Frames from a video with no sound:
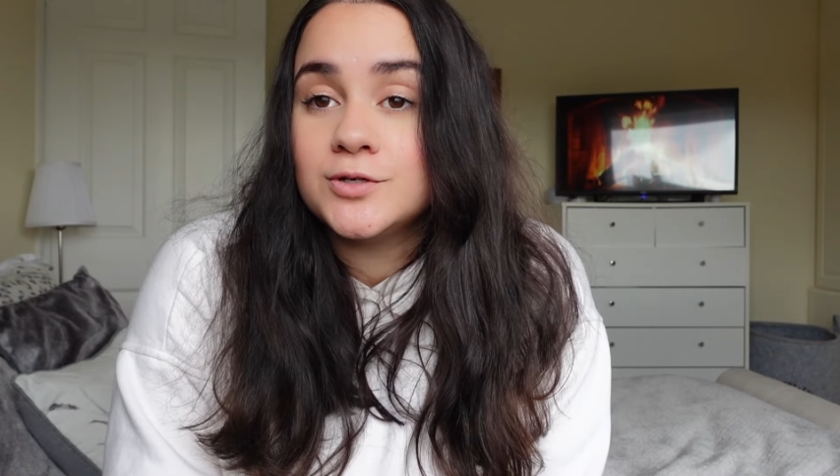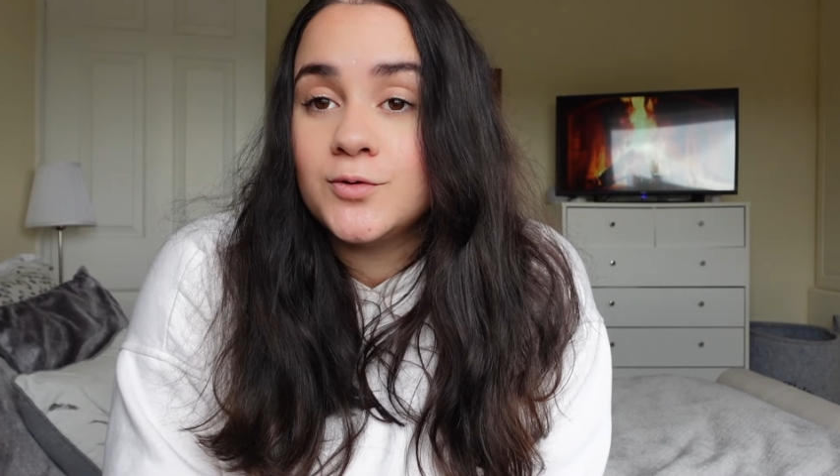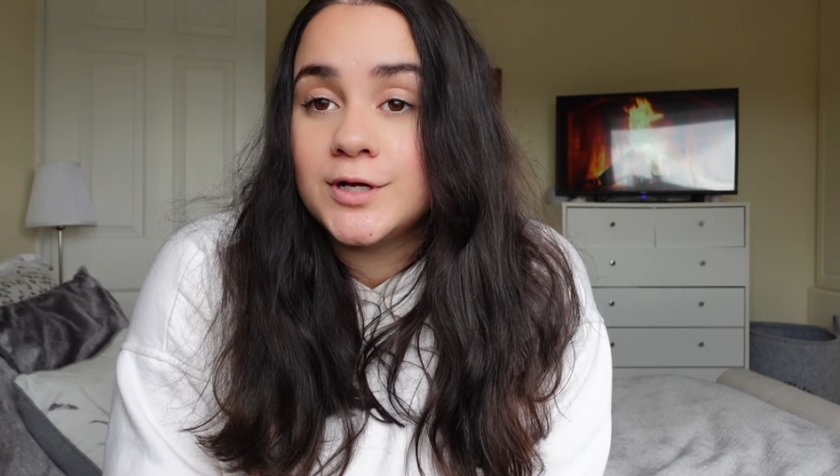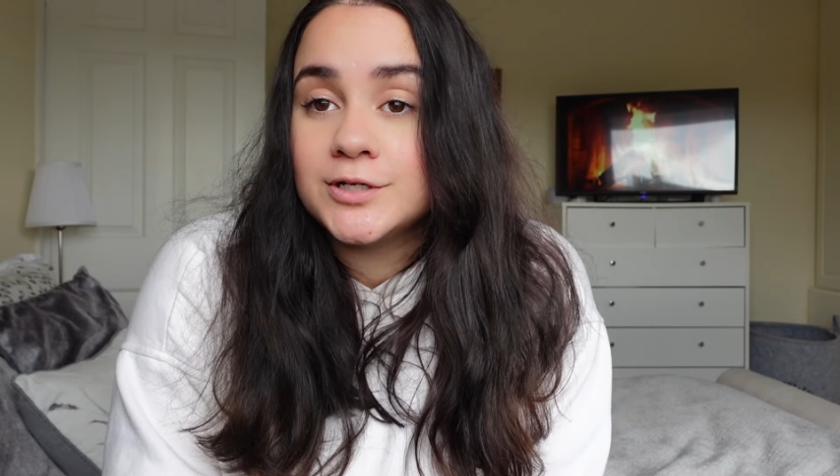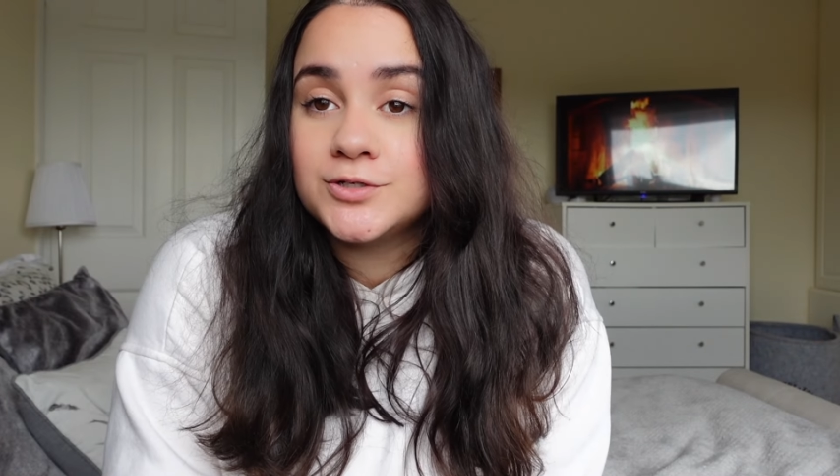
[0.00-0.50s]

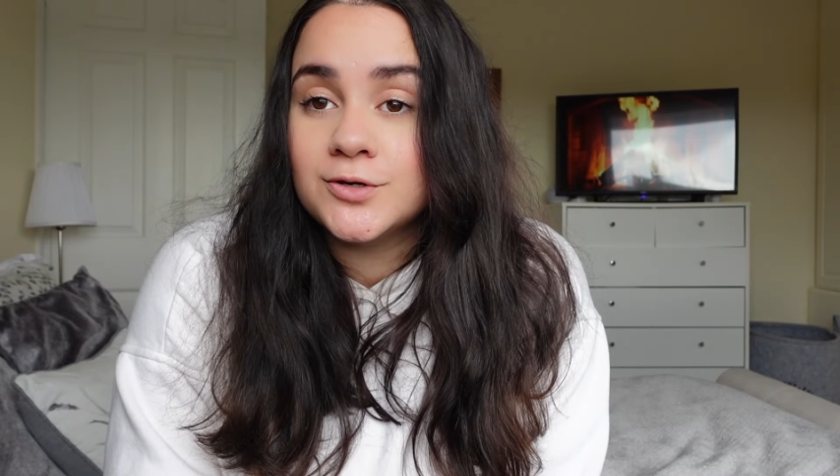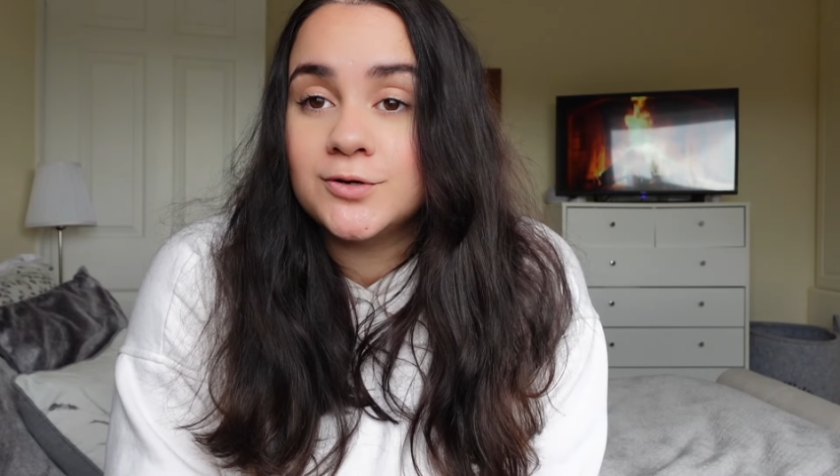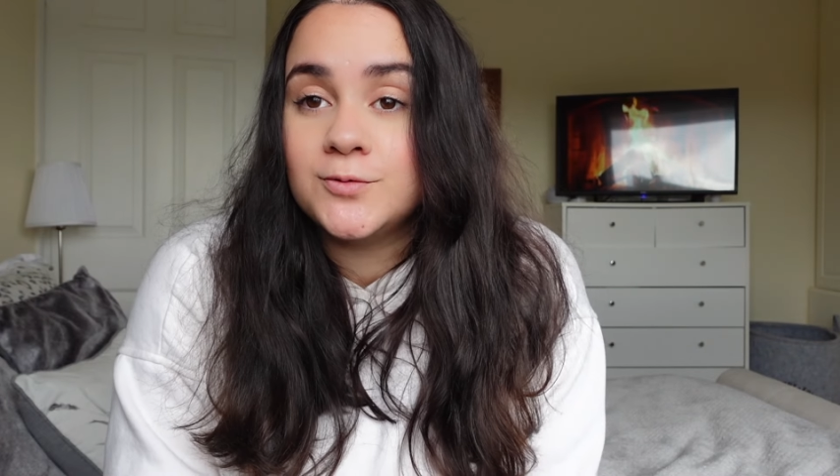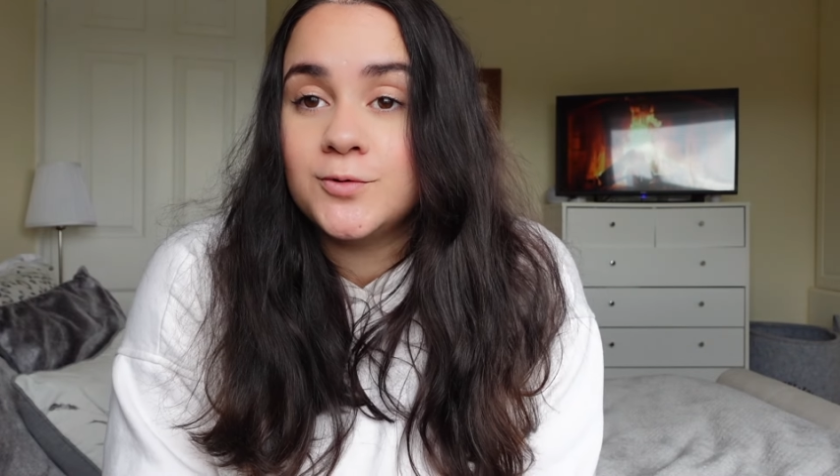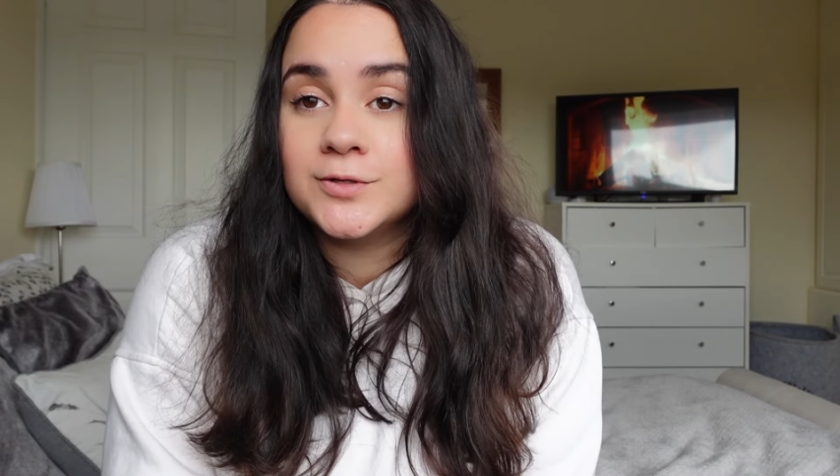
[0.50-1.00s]
quickly show
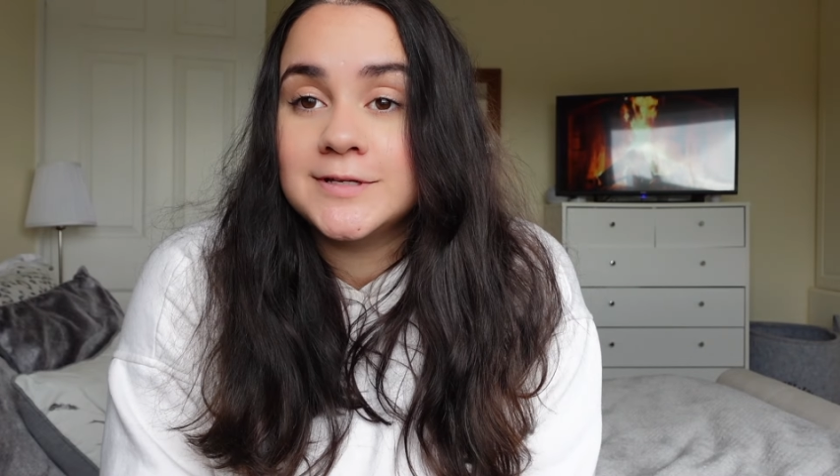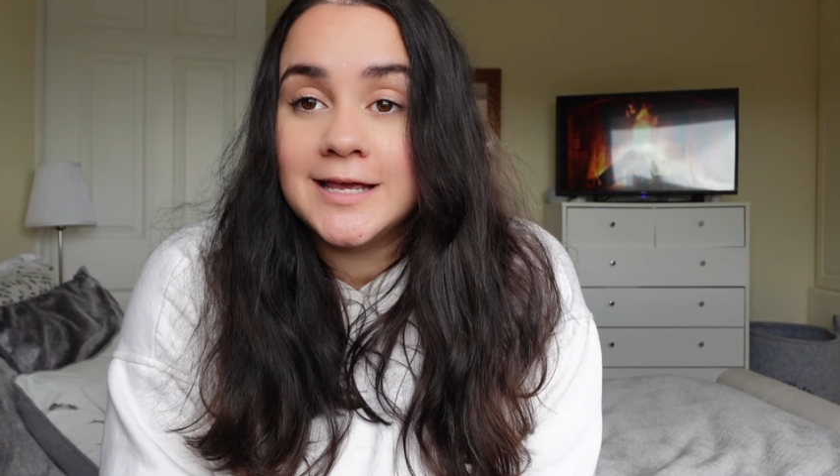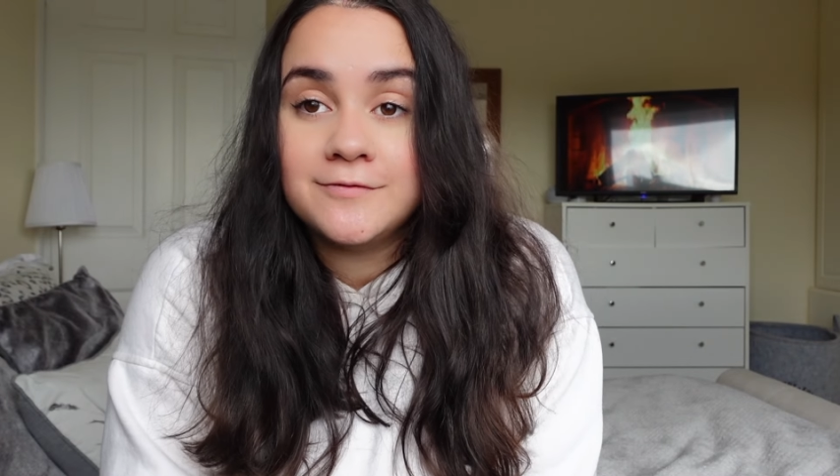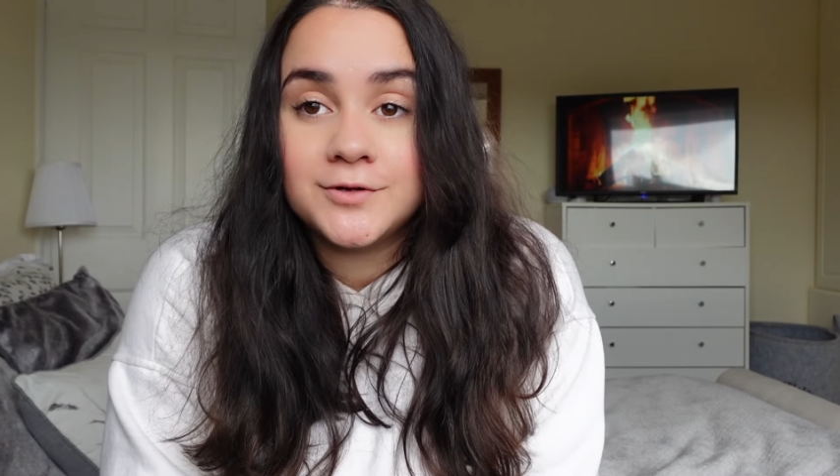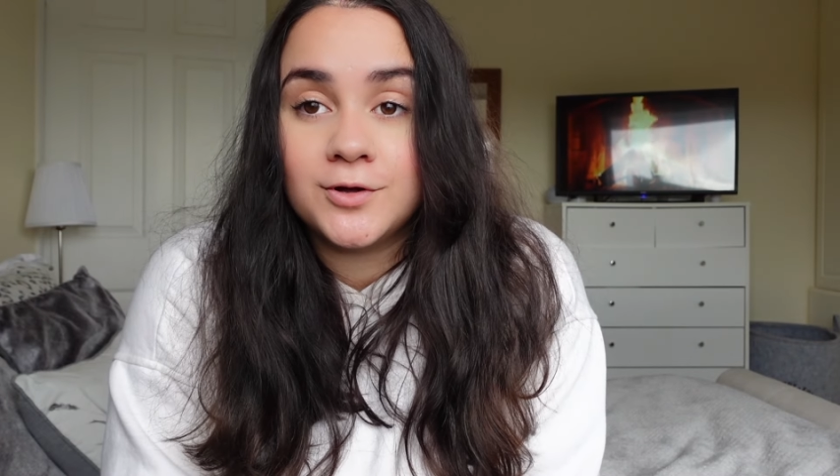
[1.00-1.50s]
you what
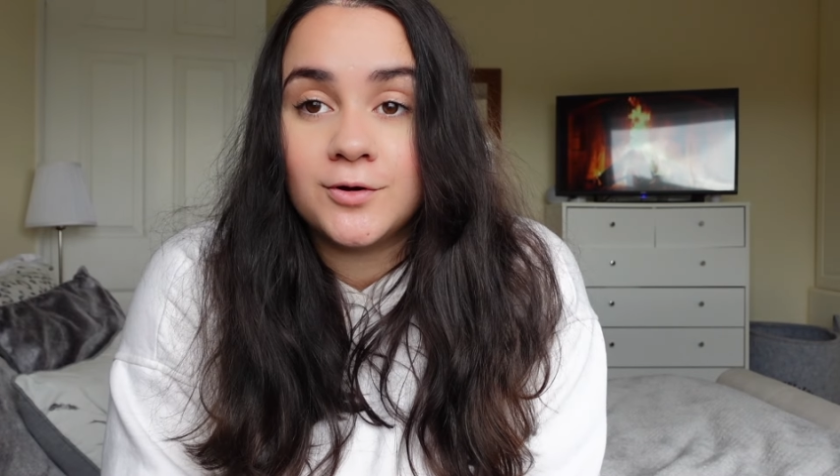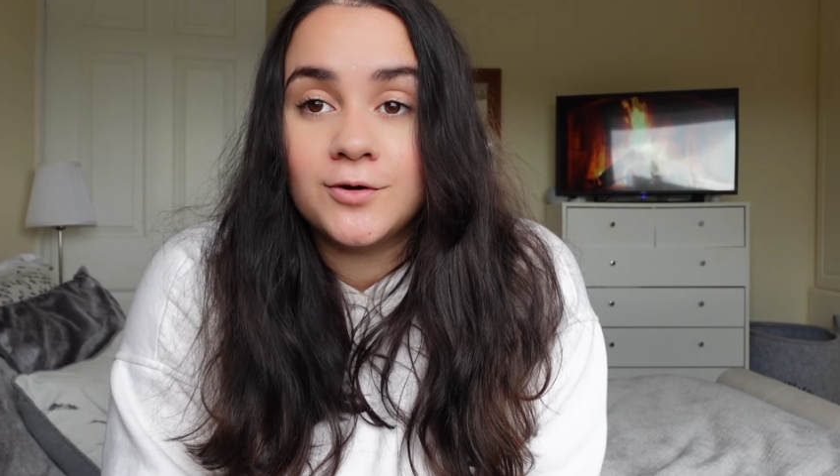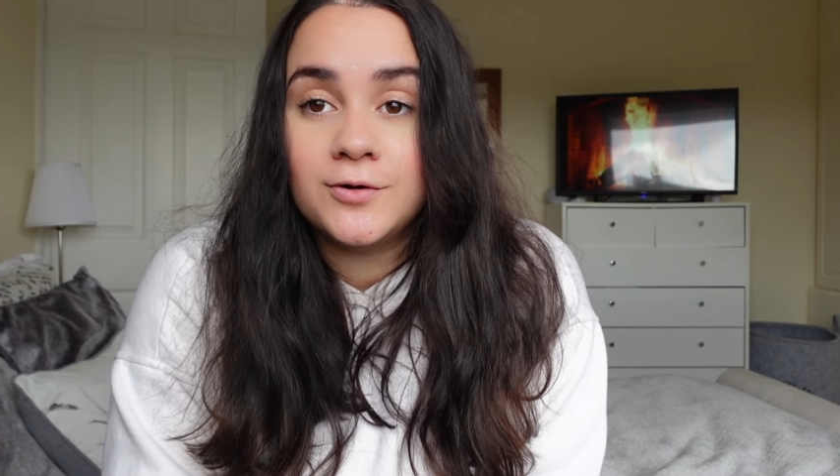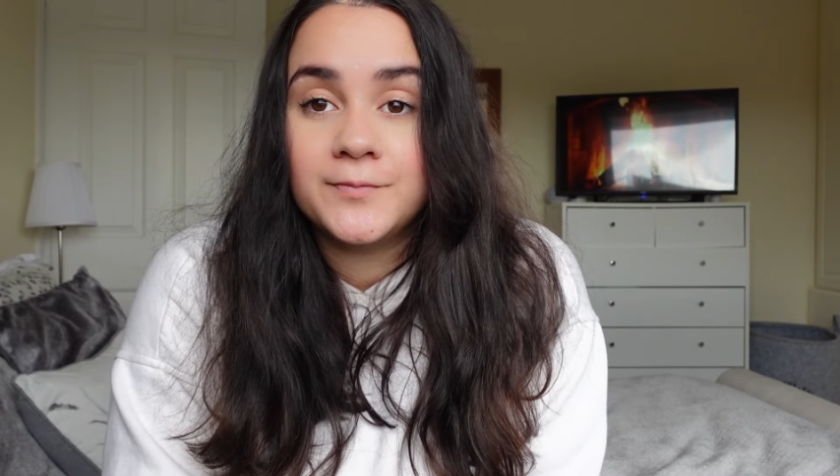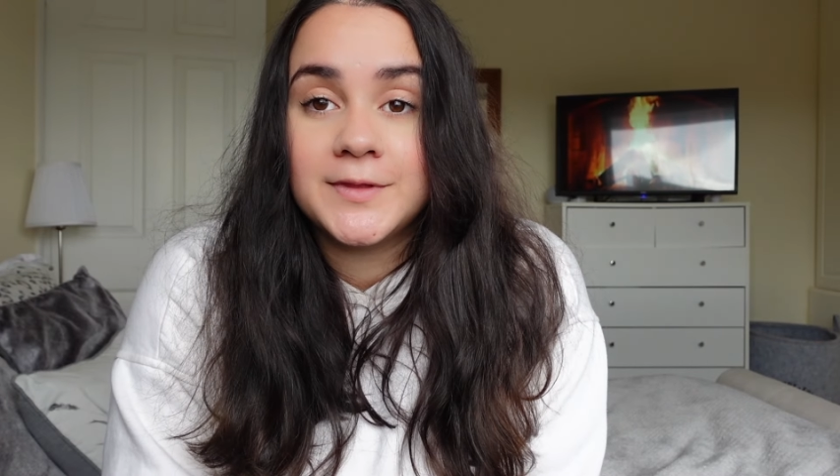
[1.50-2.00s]
David got,